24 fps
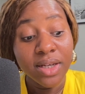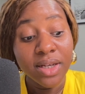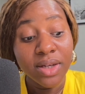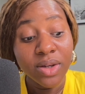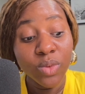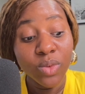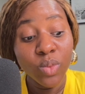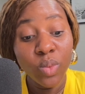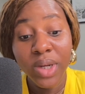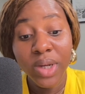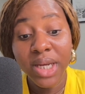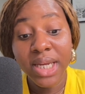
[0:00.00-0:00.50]

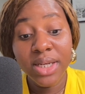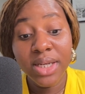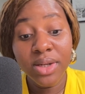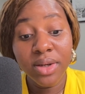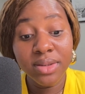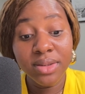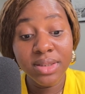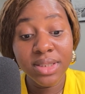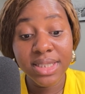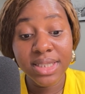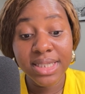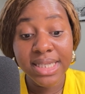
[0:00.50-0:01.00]
we
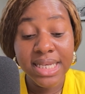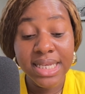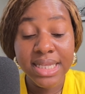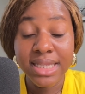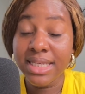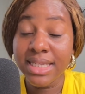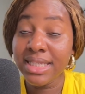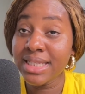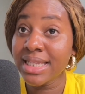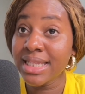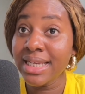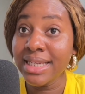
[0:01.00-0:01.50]
don't see
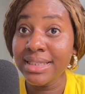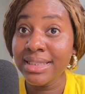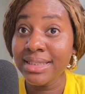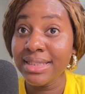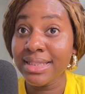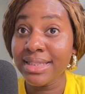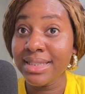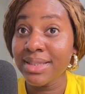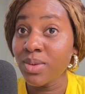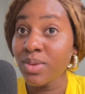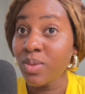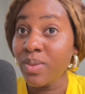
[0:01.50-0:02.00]
these
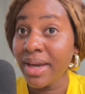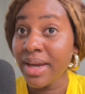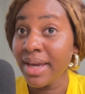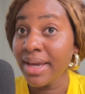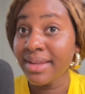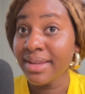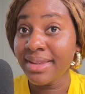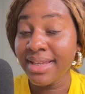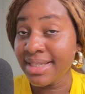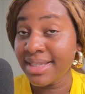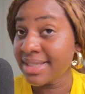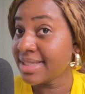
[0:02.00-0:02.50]
things the
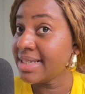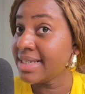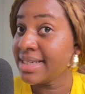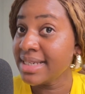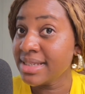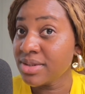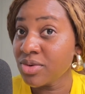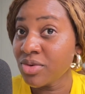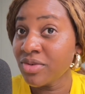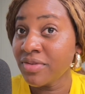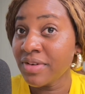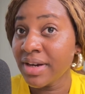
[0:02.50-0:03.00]
way they see
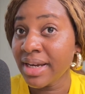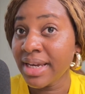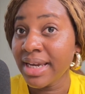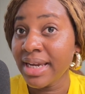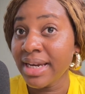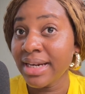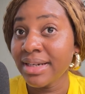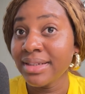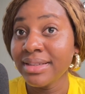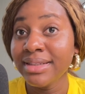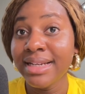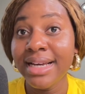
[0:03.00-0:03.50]
it over
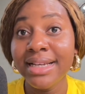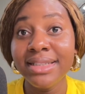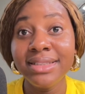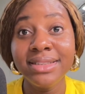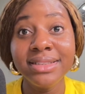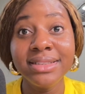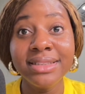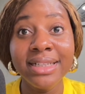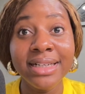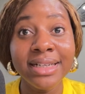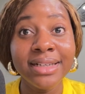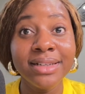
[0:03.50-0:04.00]
here.
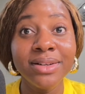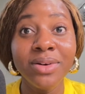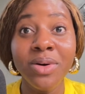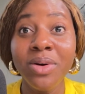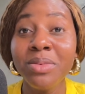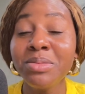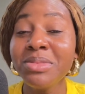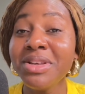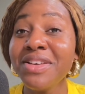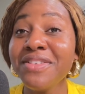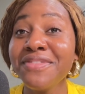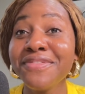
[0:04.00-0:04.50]
Nigeria,
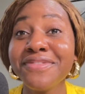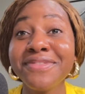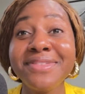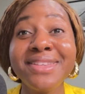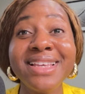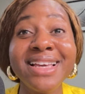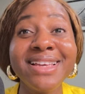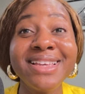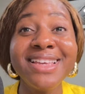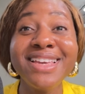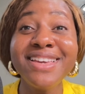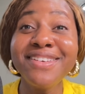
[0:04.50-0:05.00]

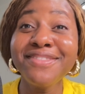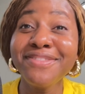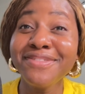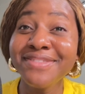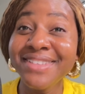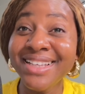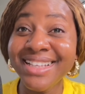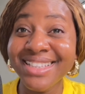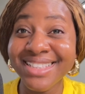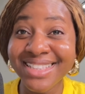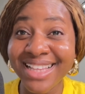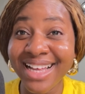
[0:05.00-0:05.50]
if
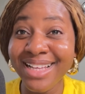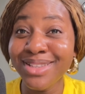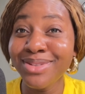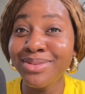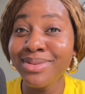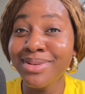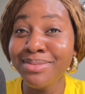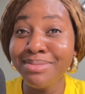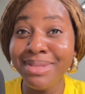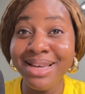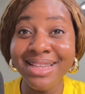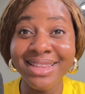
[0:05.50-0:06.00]
they start
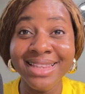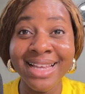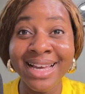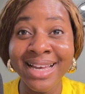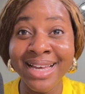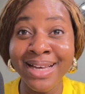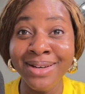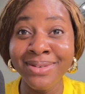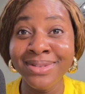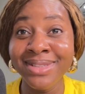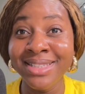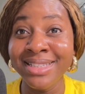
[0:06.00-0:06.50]
doing mental
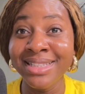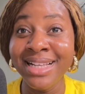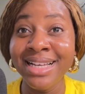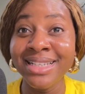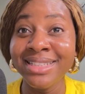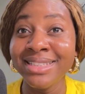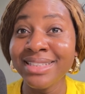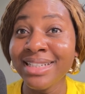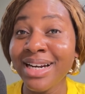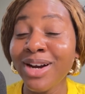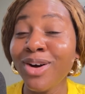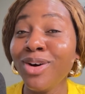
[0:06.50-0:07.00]
health in
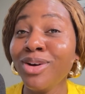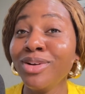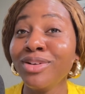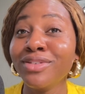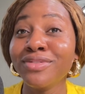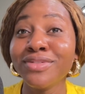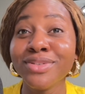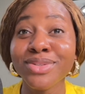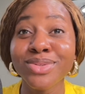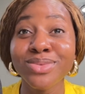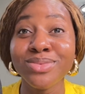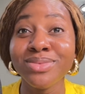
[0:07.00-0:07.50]
Nigeria, all
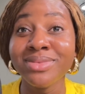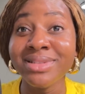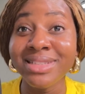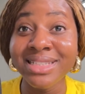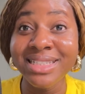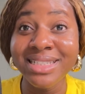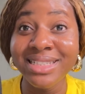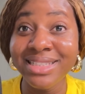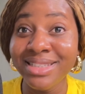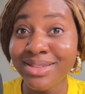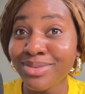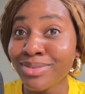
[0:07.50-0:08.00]
of us will
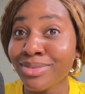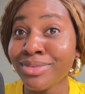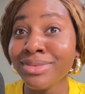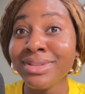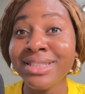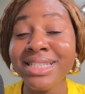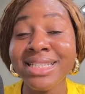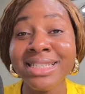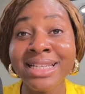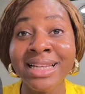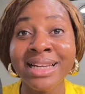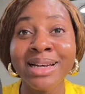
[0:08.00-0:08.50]

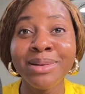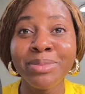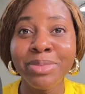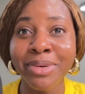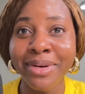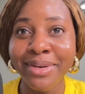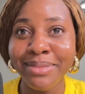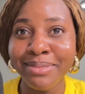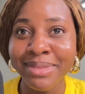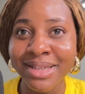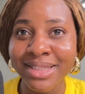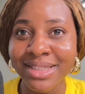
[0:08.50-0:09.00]
need an
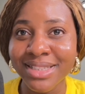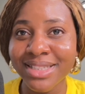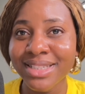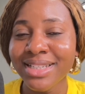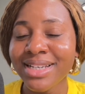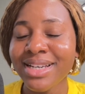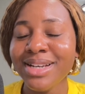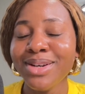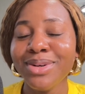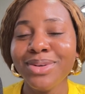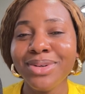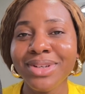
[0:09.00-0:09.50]
appointment,
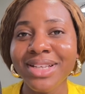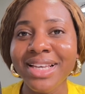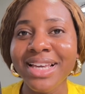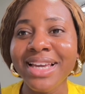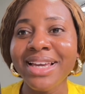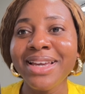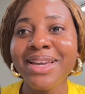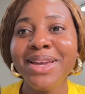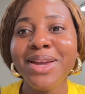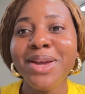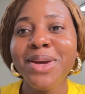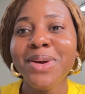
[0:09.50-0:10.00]

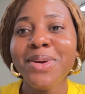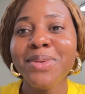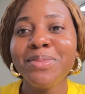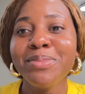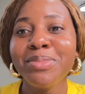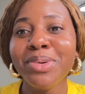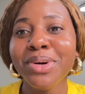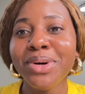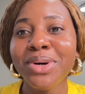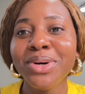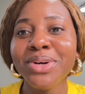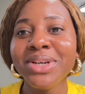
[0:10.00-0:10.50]
okay?
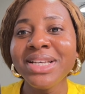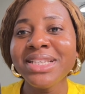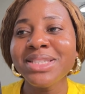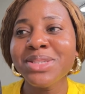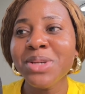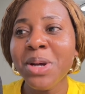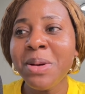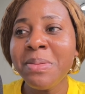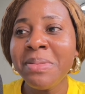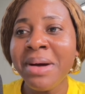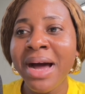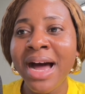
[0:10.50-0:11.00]
But
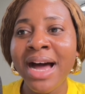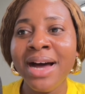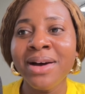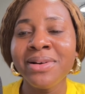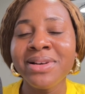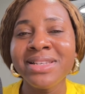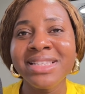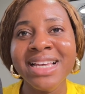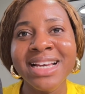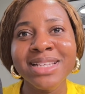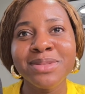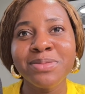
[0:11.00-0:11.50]
somehow
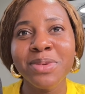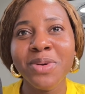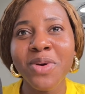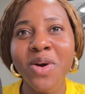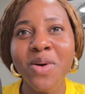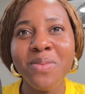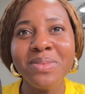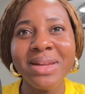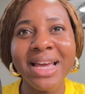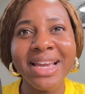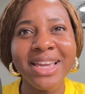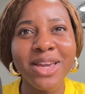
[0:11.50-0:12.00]
it has
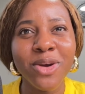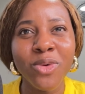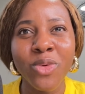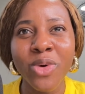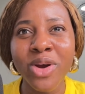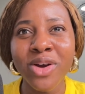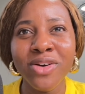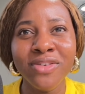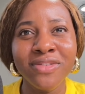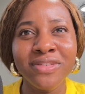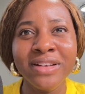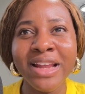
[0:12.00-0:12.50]
become like a way
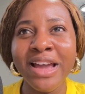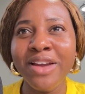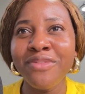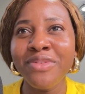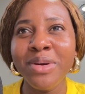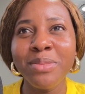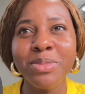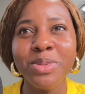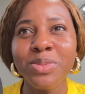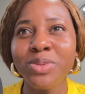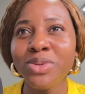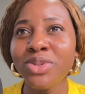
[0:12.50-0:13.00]
of life
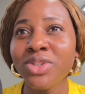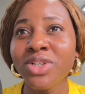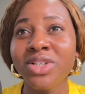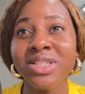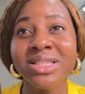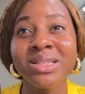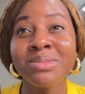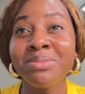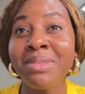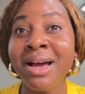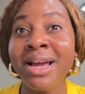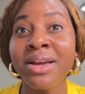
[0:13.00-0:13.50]
and people
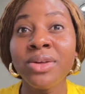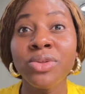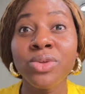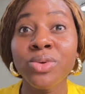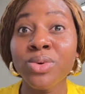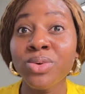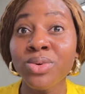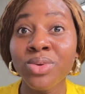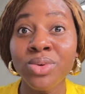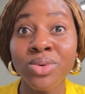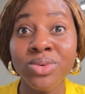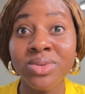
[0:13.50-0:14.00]
just smile
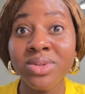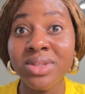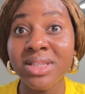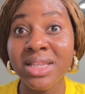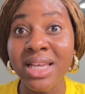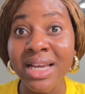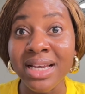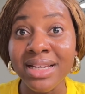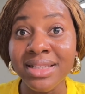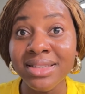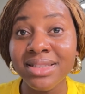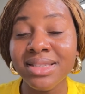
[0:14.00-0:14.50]
through those
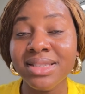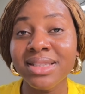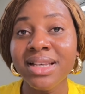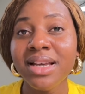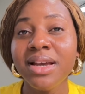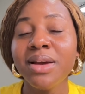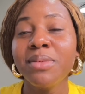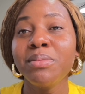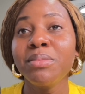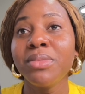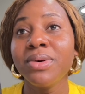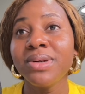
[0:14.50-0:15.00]
things.
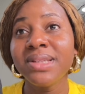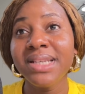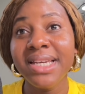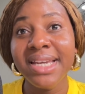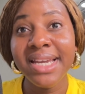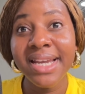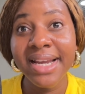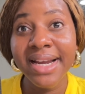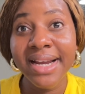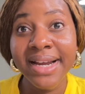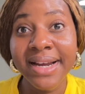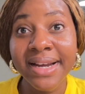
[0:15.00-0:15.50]
But
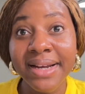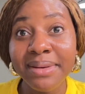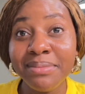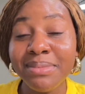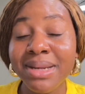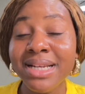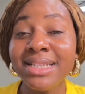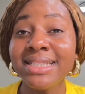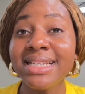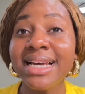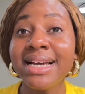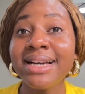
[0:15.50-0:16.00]
here,
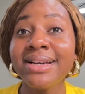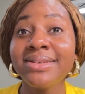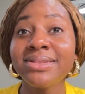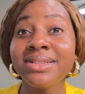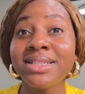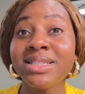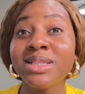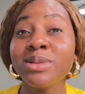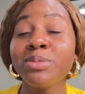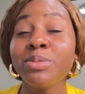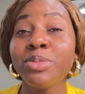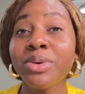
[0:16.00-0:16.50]
mental health
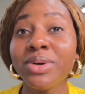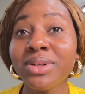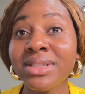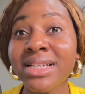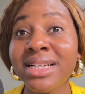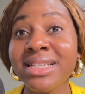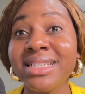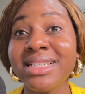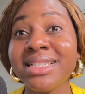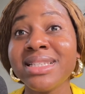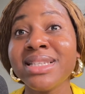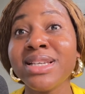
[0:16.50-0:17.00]
is
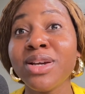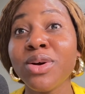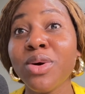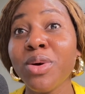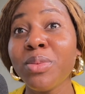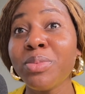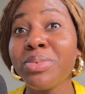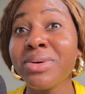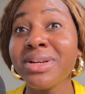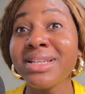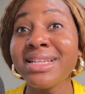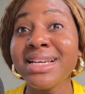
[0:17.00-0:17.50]
important, is
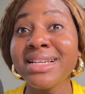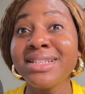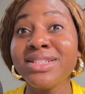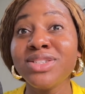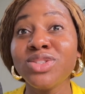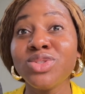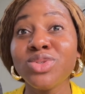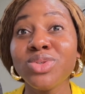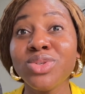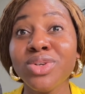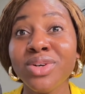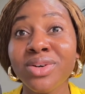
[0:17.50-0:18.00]
incorporated
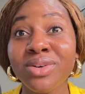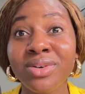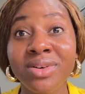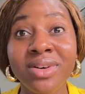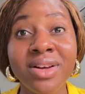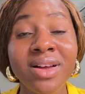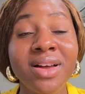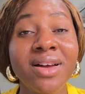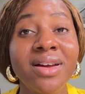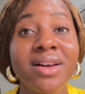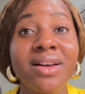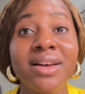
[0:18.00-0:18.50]
into
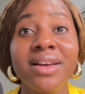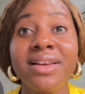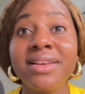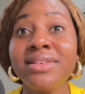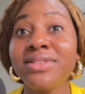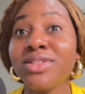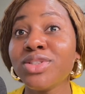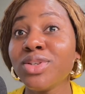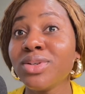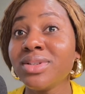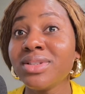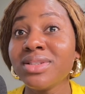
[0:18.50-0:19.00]
in
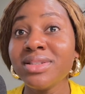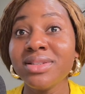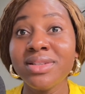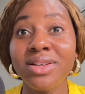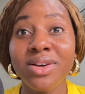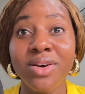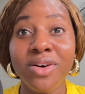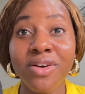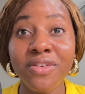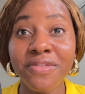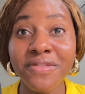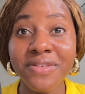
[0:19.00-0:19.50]
short, in
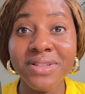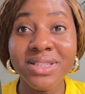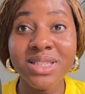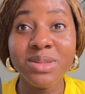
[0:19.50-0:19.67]
the office